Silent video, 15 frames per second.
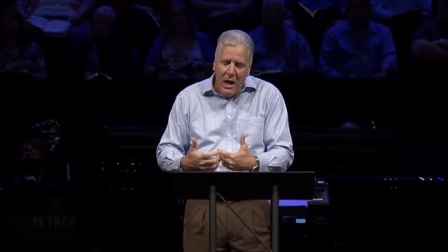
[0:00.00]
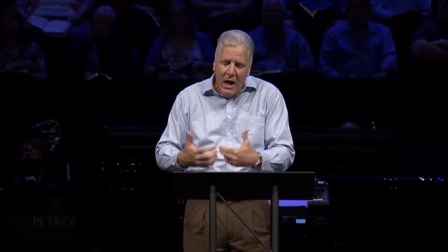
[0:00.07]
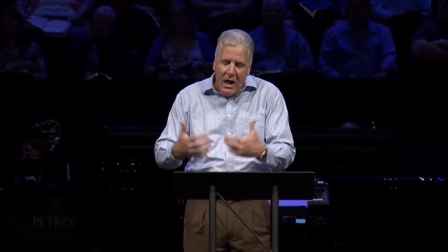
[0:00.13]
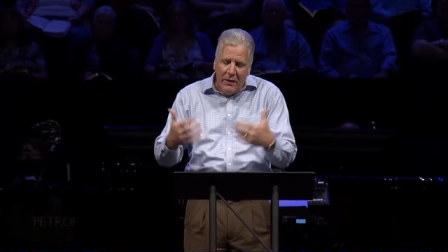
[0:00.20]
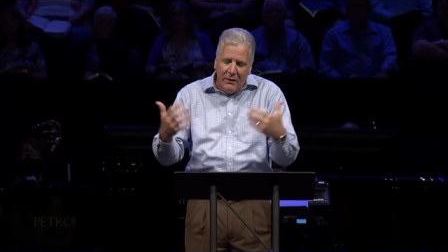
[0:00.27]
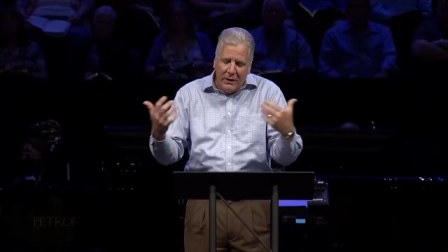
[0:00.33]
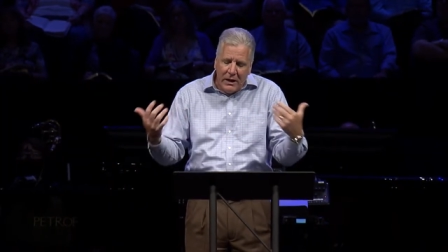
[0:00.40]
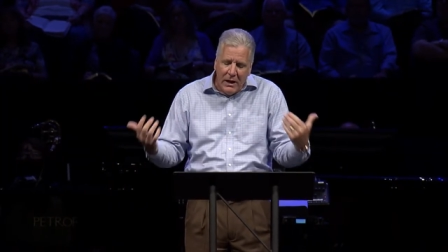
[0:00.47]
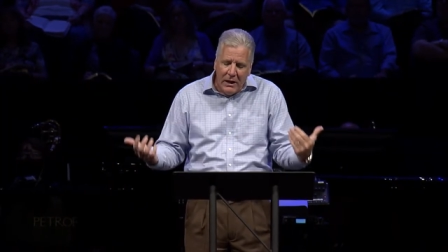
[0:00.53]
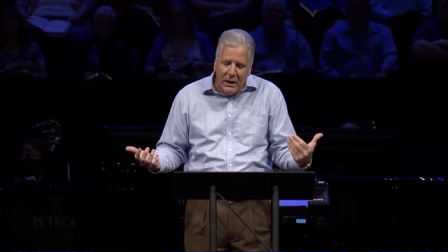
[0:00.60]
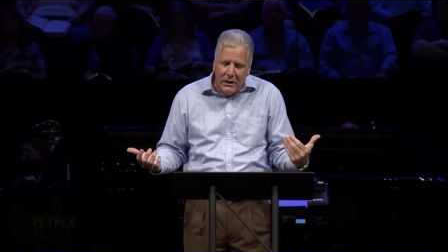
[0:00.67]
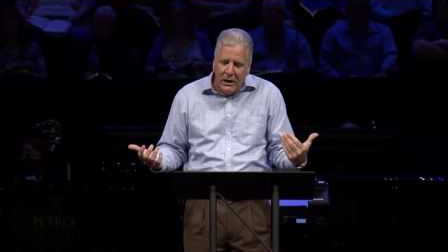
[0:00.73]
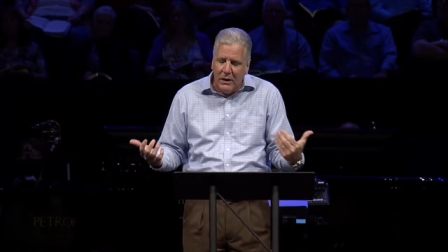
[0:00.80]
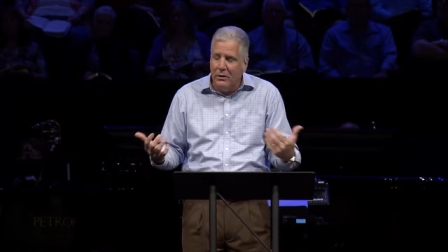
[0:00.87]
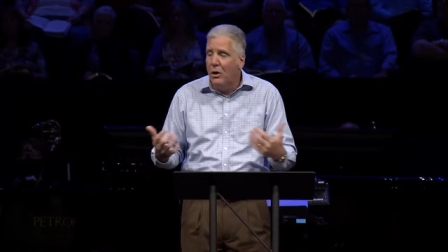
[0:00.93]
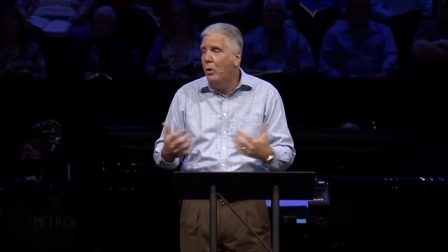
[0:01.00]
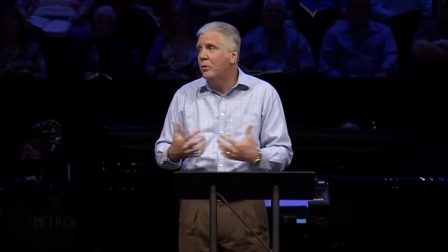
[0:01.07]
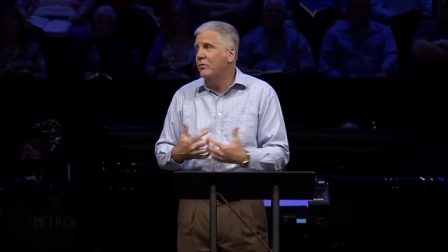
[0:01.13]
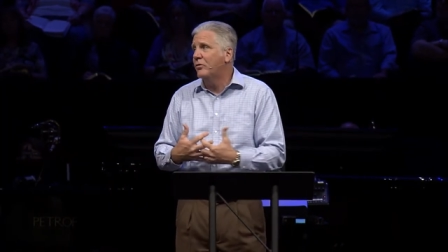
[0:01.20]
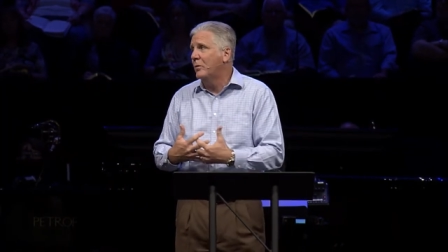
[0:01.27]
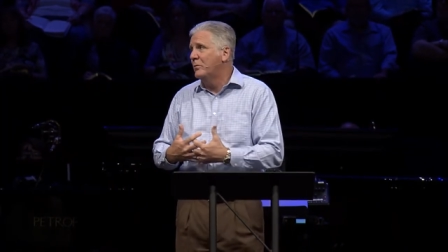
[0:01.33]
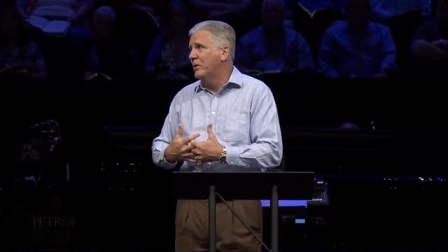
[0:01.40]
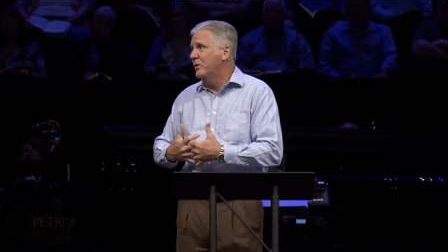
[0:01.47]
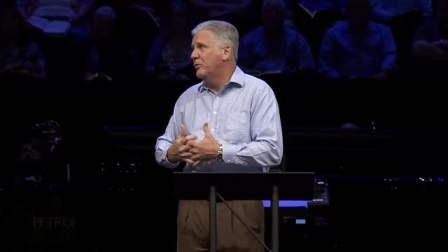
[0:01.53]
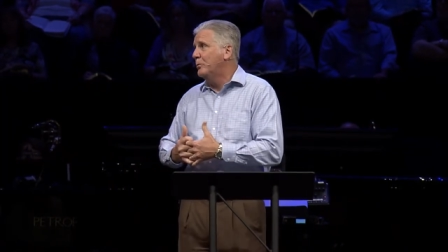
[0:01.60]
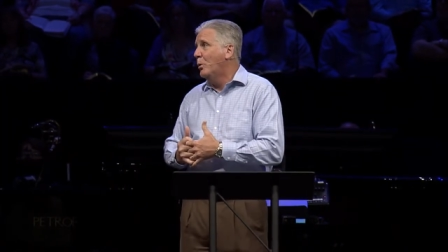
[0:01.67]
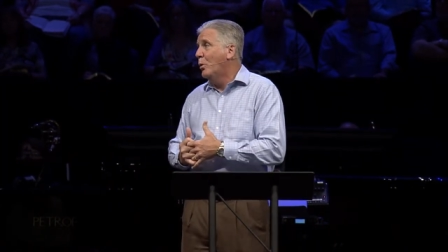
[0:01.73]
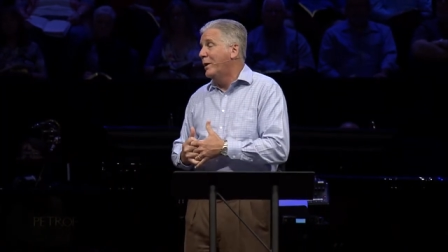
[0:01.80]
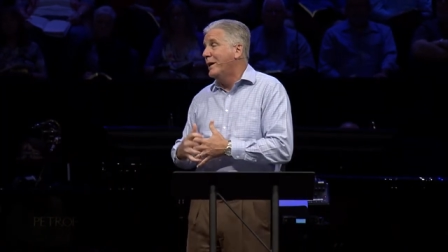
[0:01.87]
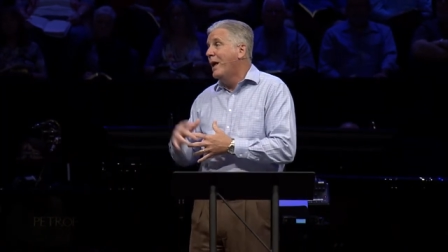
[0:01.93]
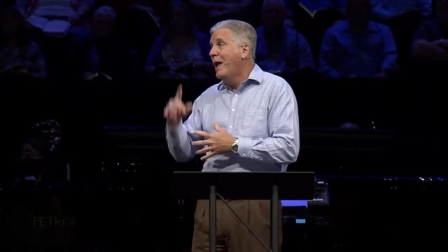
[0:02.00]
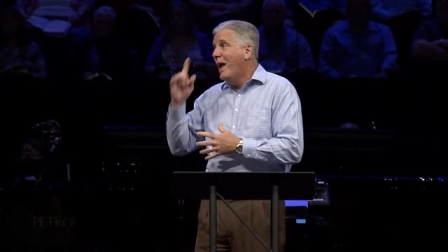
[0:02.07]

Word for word: and the king had not noticed up to this point.